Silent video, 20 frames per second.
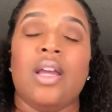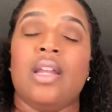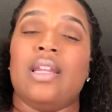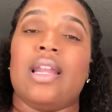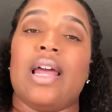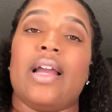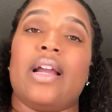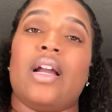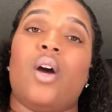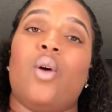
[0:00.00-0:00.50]

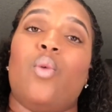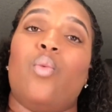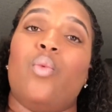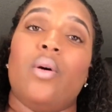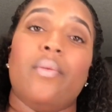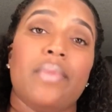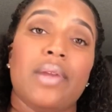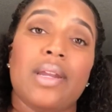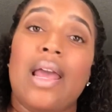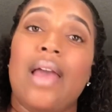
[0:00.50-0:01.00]
Like a
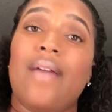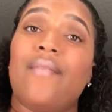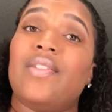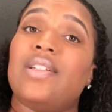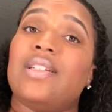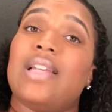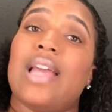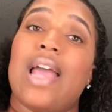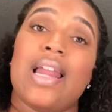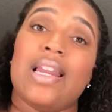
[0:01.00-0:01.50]
woman
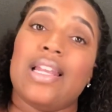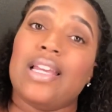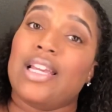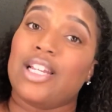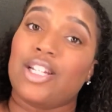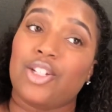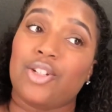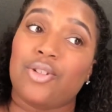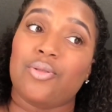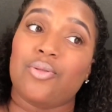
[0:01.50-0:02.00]
having daddy
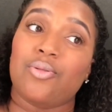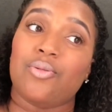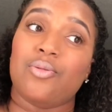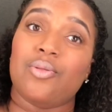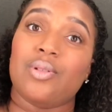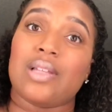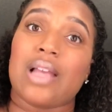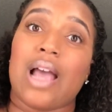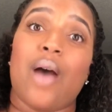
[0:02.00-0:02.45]
issues,